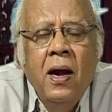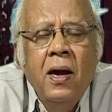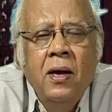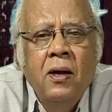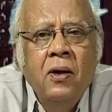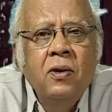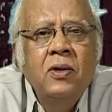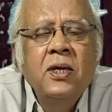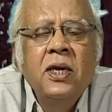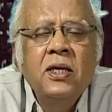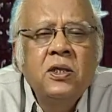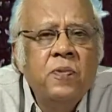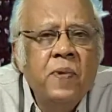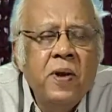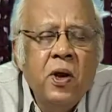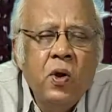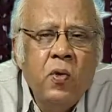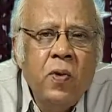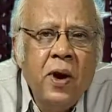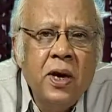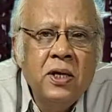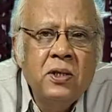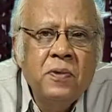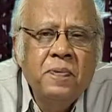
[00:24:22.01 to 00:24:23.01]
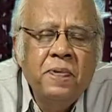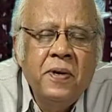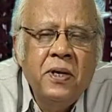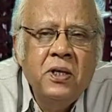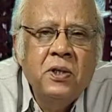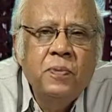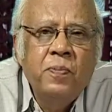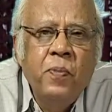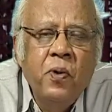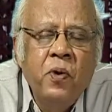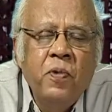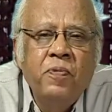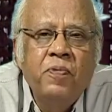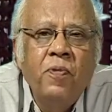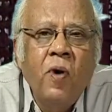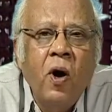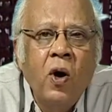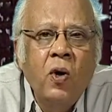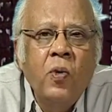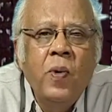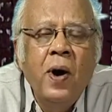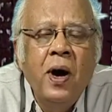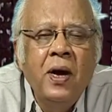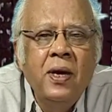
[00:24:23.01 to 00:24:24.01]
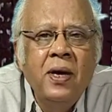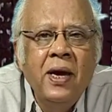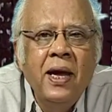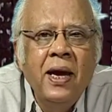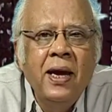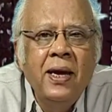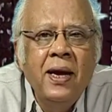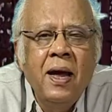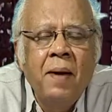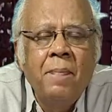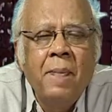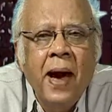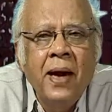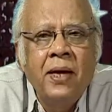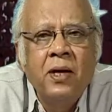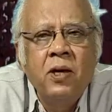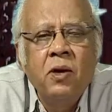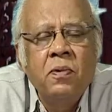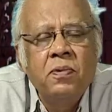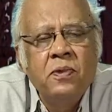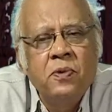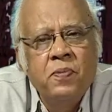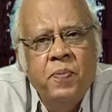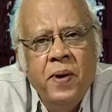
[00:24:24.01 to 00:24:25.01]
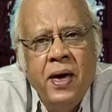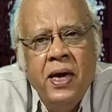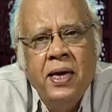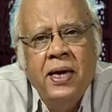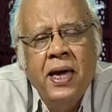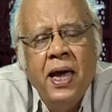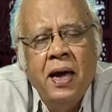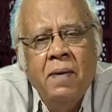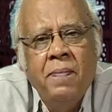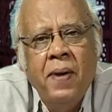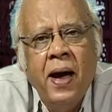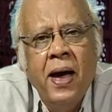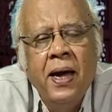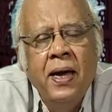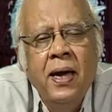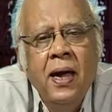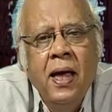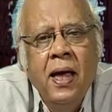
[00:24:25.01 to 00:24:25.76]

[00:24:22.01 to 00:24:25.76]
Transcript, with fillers: Now, this view was first put forward in a manner of speaking by